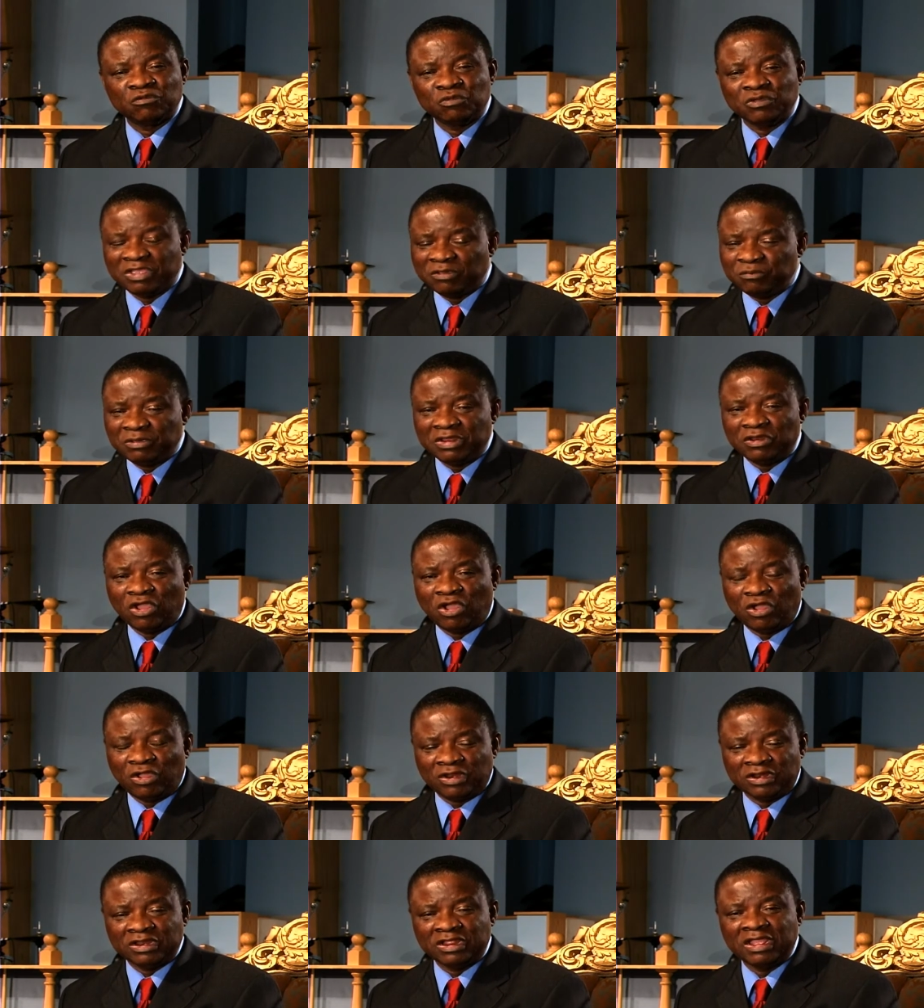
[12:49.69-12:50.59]
We have been
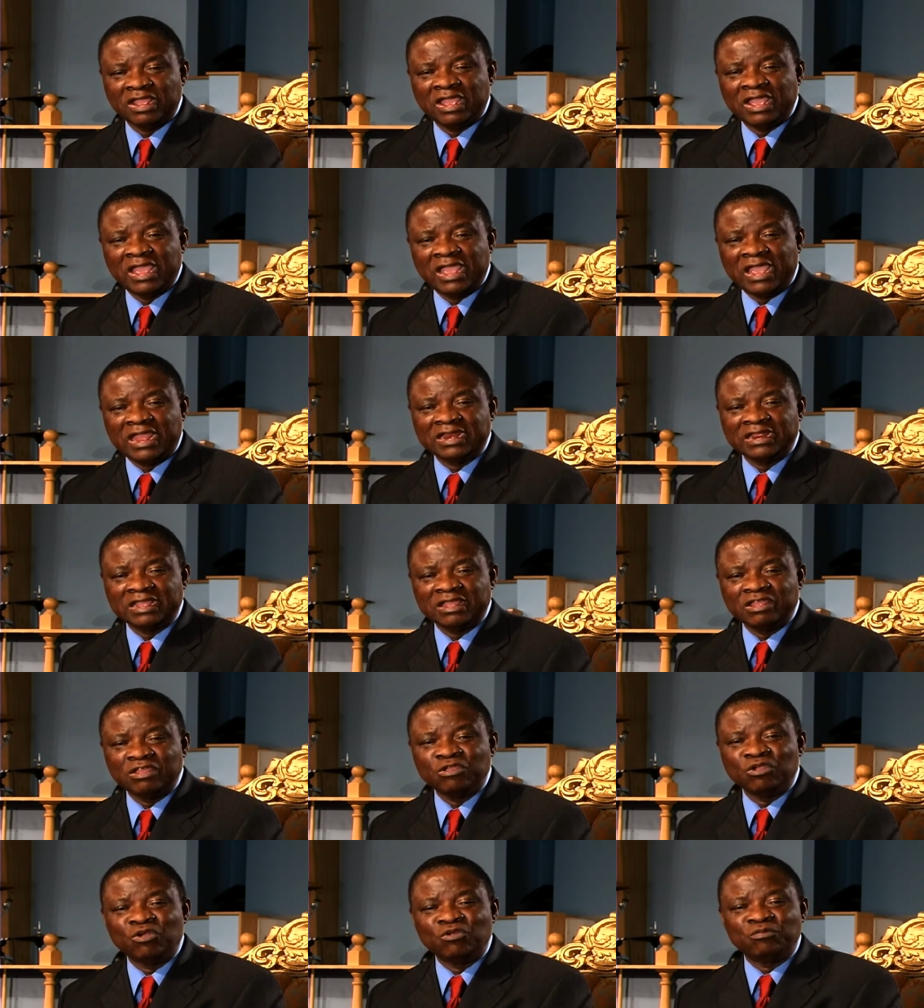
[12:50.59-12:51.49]
on and
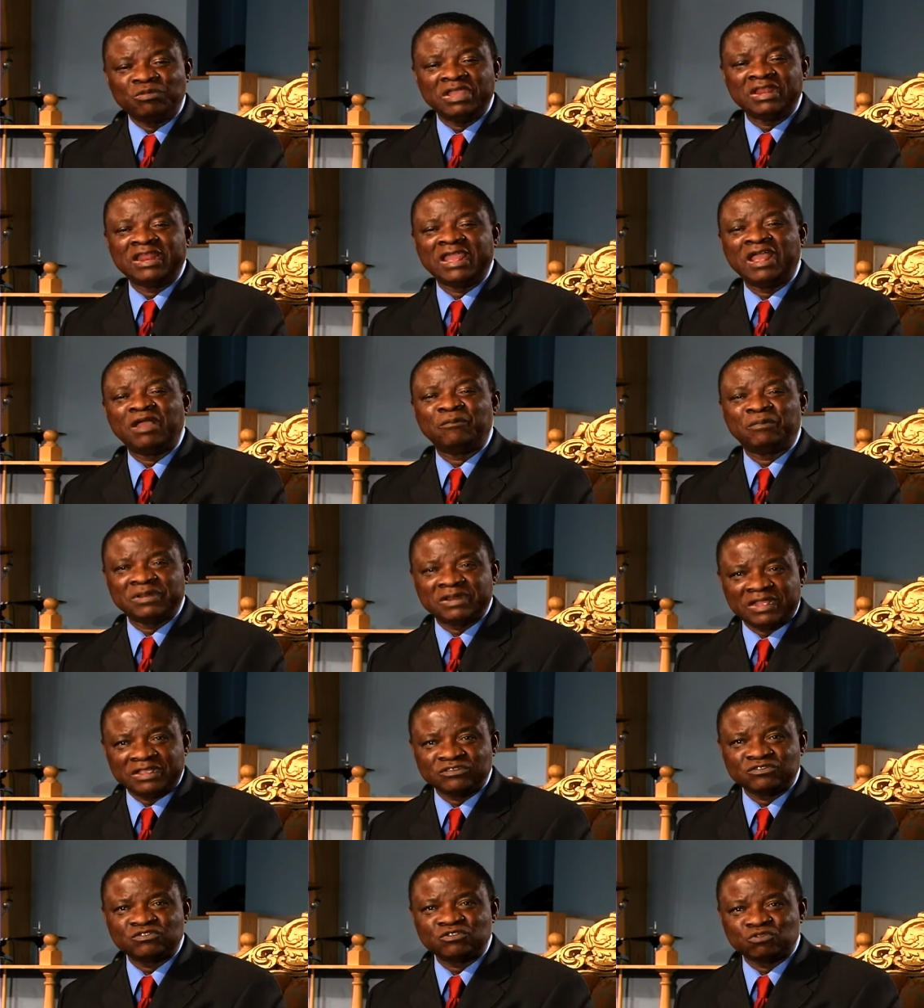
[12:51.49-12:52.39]
you've been helping
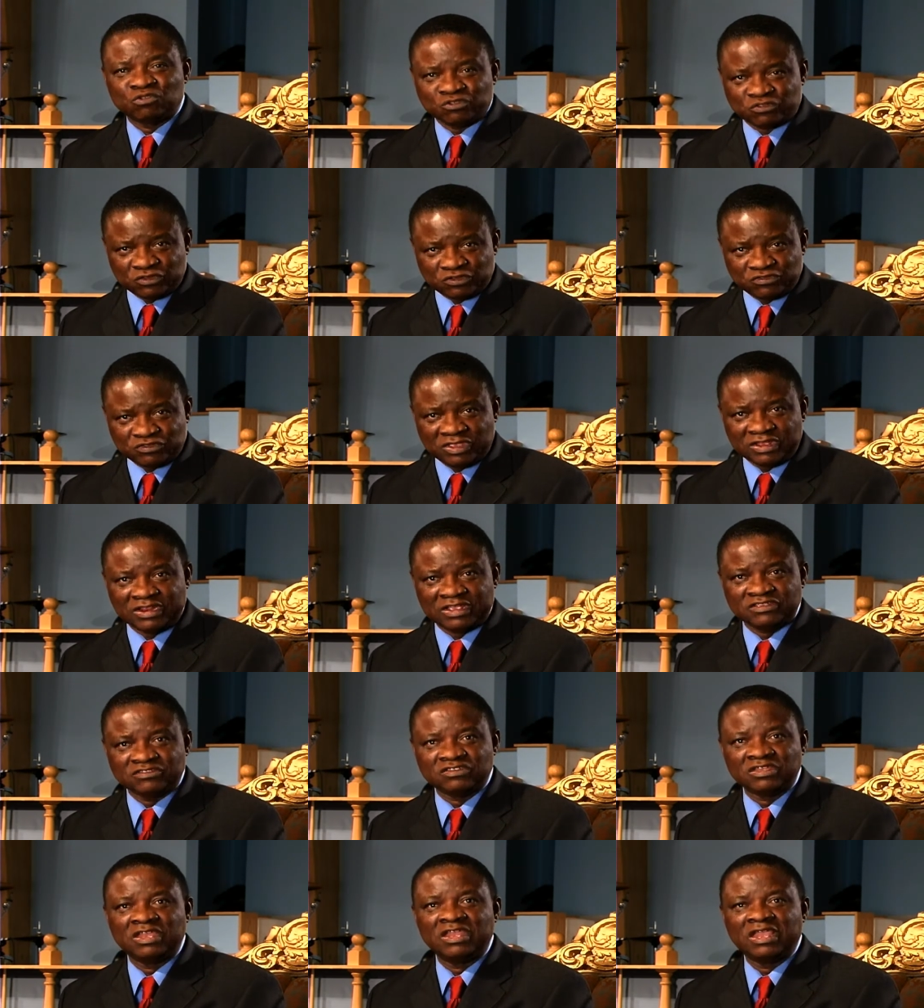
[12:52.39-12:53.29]
us to sustain
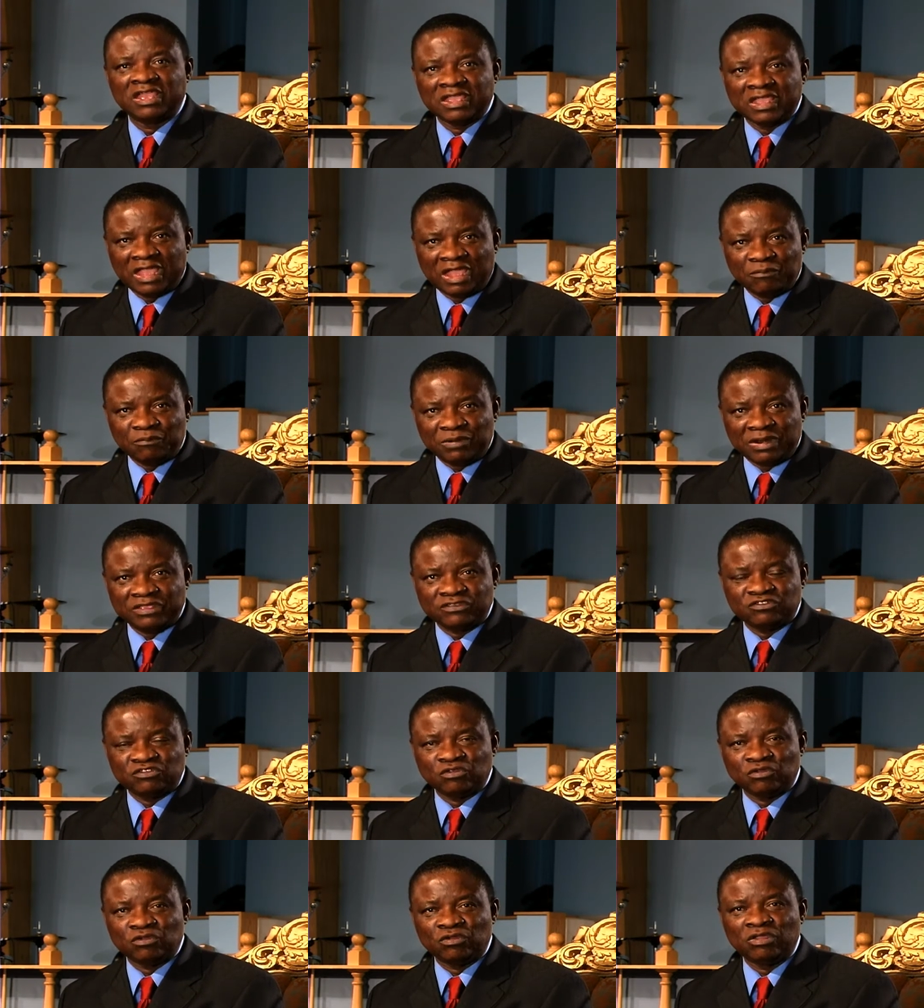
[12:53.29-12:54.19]
us. God
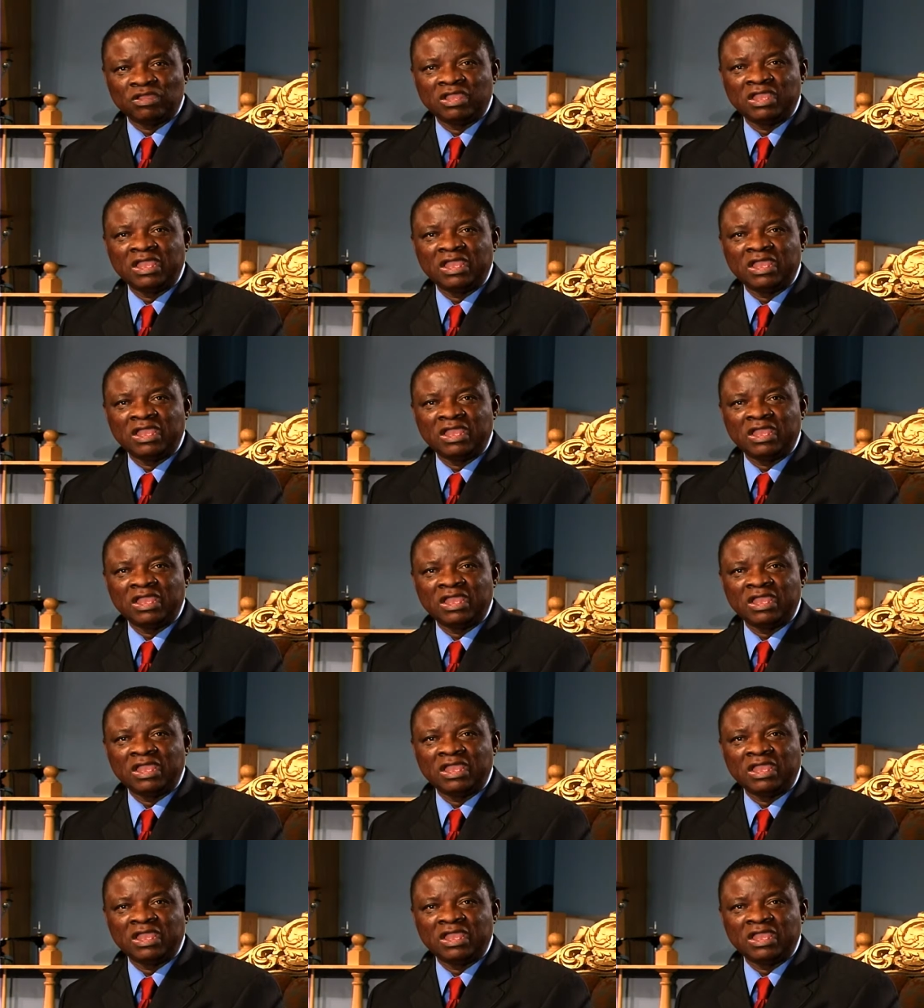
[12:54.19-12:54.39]
bless you.